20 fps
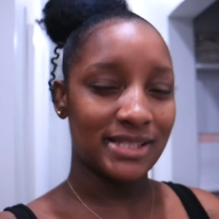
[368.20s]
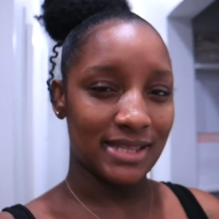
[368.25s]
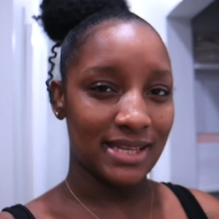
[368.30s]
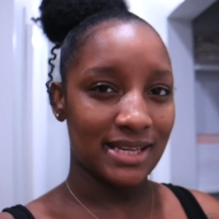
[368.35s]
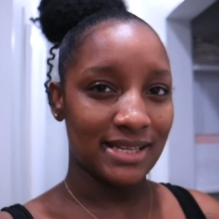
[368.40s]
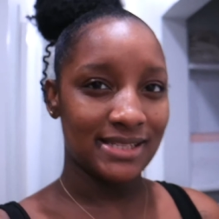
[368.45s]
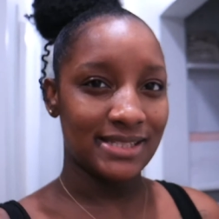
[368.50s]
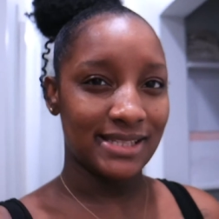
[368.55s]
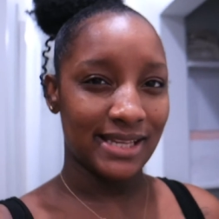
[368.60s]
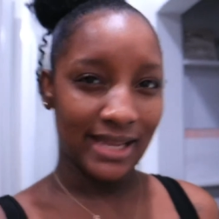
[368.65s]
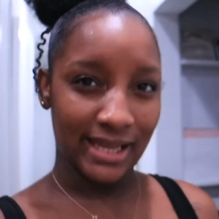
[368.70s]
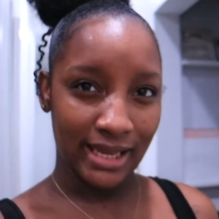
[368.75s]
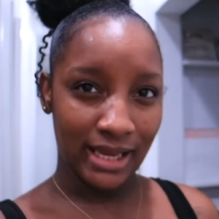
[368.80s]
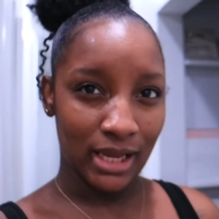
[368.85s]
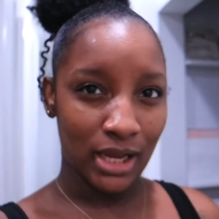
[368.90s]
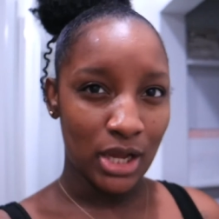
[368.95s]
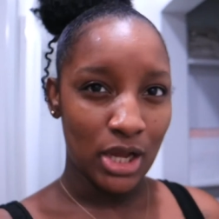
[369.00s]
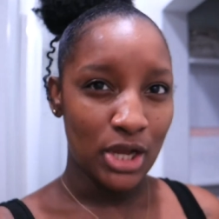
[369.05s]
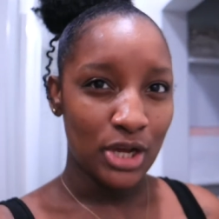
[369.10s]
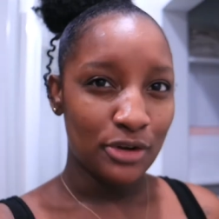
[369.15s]
things
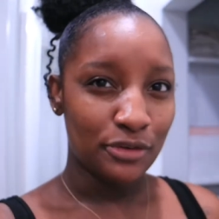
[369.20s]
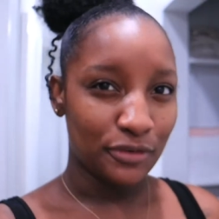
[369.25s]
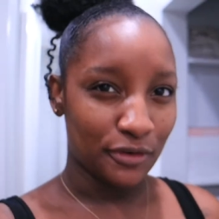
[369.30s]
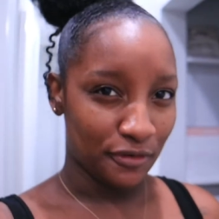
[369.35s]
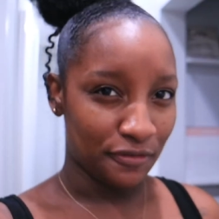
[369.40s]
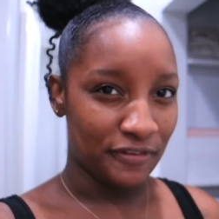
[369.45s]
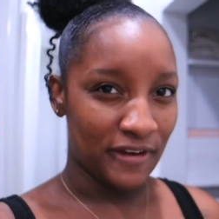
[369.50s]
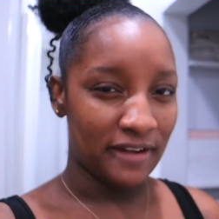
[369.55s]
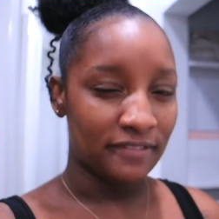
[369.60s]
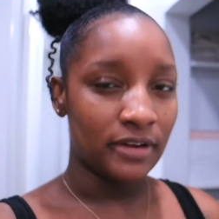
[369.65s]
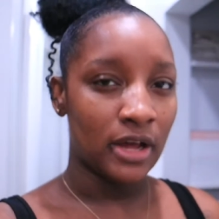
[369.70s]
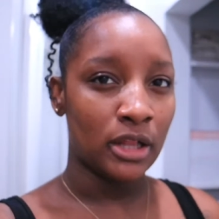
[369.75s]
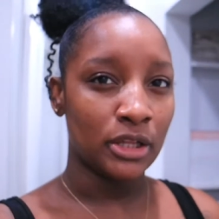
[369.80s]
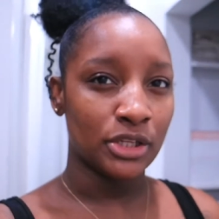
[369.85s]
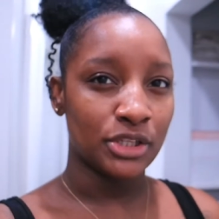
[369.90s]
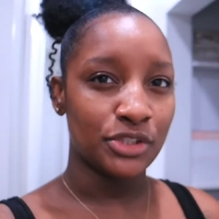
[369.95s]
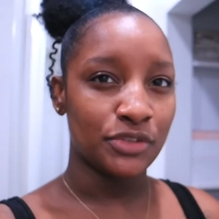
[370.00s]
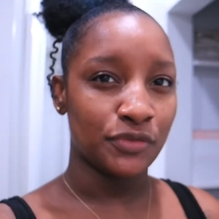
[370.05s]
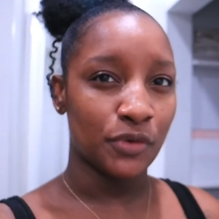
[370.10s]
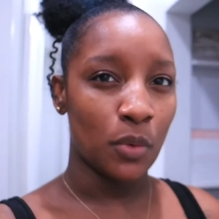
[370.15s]
selling for five
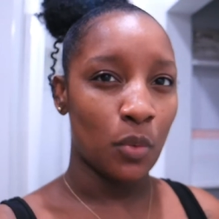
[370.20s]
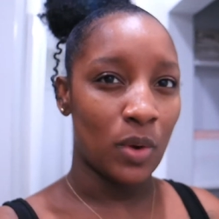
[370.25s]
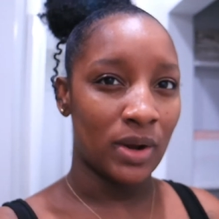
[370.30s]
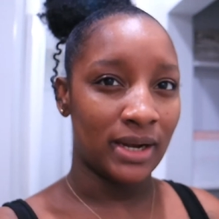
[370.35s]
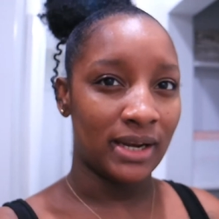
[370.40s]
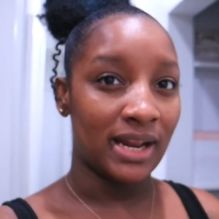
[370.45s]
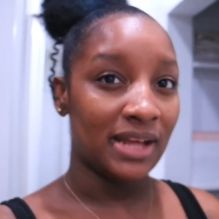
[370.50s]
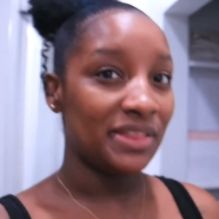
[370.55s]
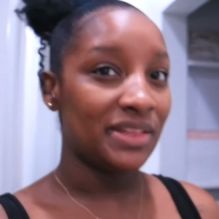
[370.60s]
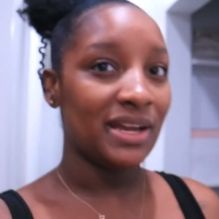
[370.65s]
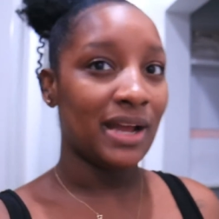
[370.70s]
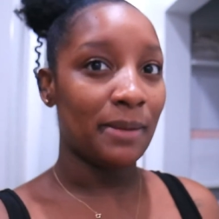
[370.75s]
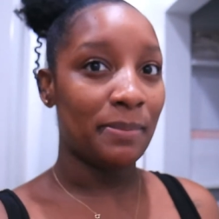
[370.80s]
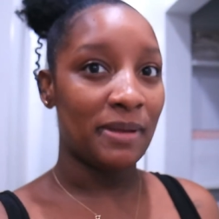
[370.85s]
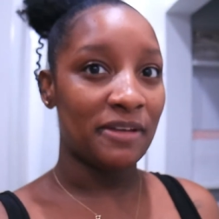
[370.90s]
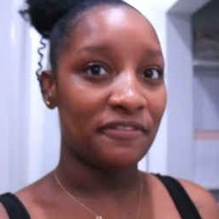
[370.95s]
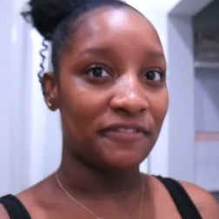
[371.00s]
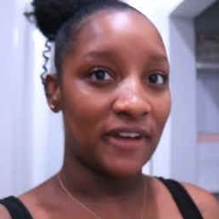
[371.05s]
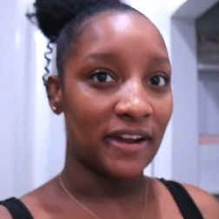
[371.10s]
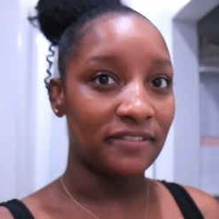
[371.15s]
dollars for one, and I think I
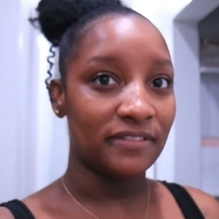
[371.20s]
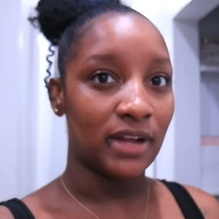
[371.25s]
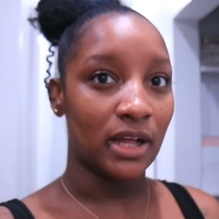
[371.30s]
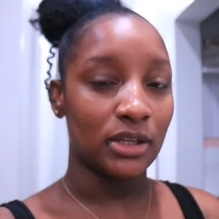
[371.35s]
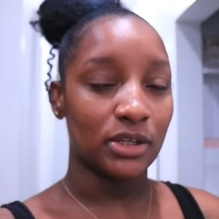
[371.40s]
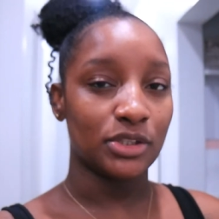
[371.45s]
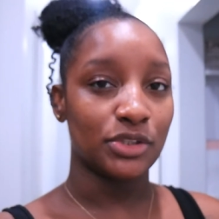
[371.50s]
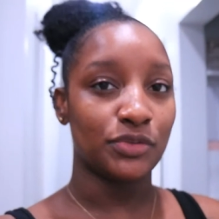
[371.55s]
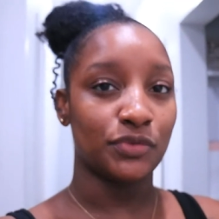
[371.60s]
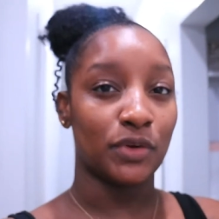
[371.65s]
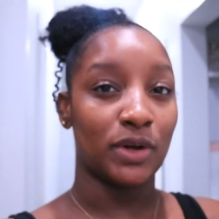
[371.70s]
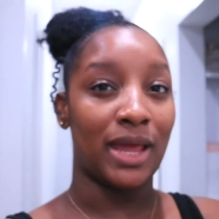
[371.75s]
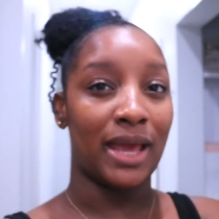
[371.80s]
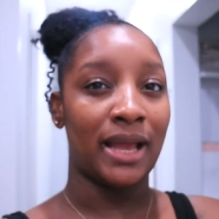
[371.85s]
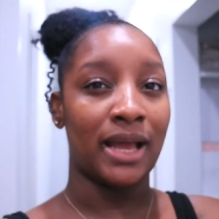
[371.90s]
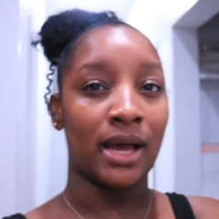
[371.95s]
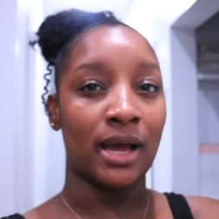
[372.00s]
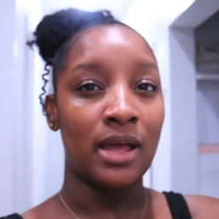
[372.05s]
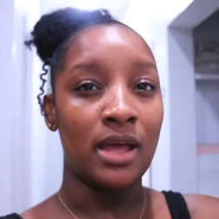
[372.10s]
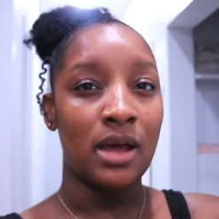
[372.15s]
paid five dollars for
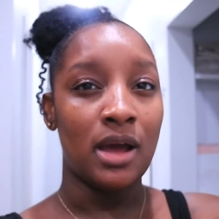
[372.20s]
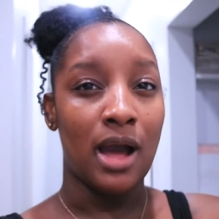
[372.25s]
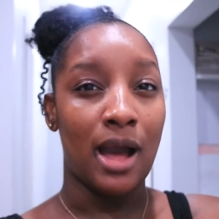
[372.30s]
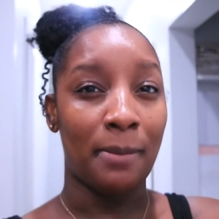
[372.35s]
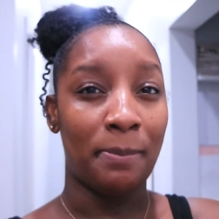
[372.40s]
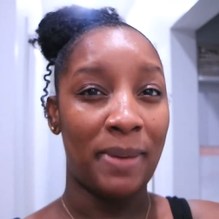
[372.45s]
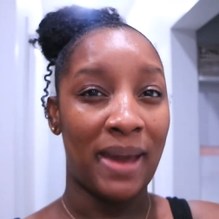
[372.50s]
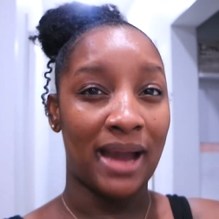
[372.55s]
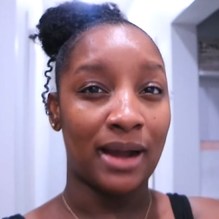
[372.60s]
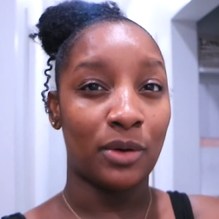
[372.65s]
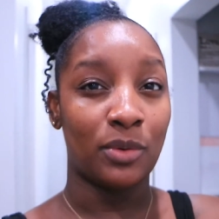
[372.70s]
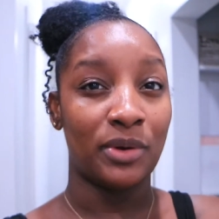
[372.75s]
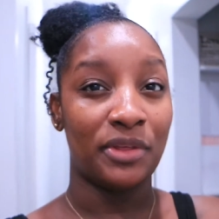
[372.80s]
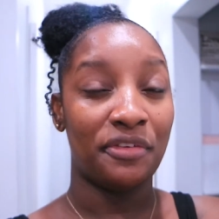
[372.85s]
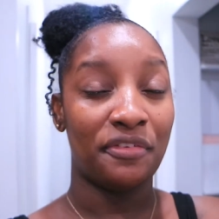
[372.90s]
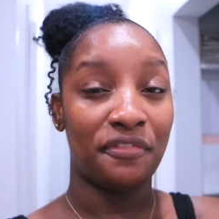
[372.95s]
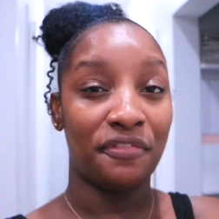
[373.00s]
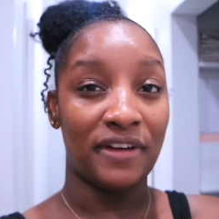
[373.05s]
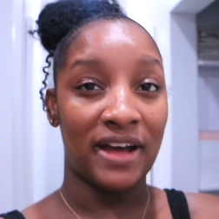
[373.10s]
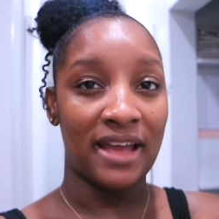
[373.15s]
like a pack
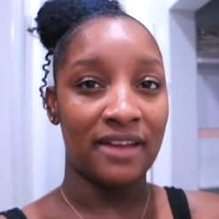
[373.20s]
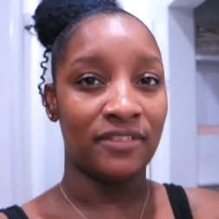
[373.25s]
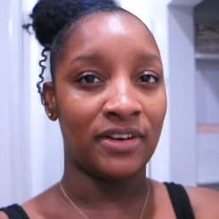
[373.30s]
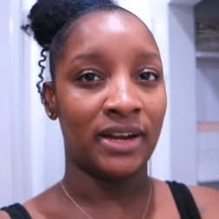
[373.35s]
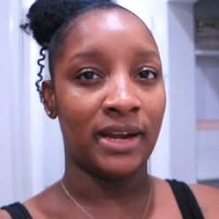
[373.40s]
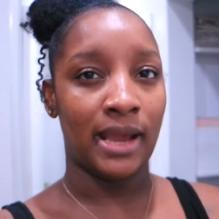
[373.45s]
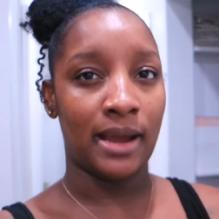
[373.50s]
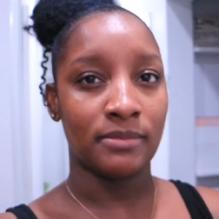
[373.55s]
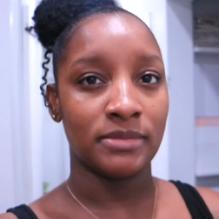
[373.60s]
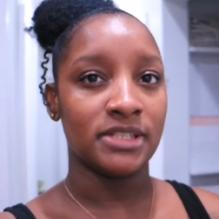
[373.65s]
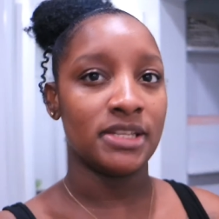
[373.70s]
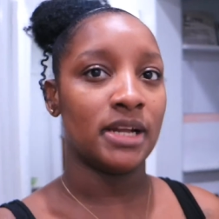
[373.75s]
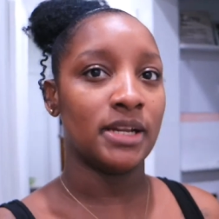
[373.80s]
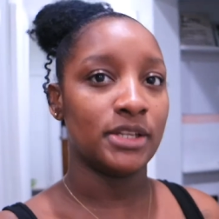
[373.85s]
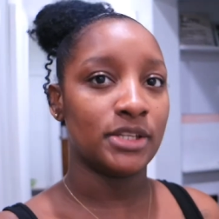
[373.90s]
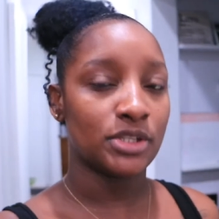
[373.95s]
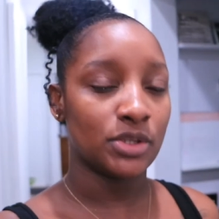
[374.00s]
with five on Amazon.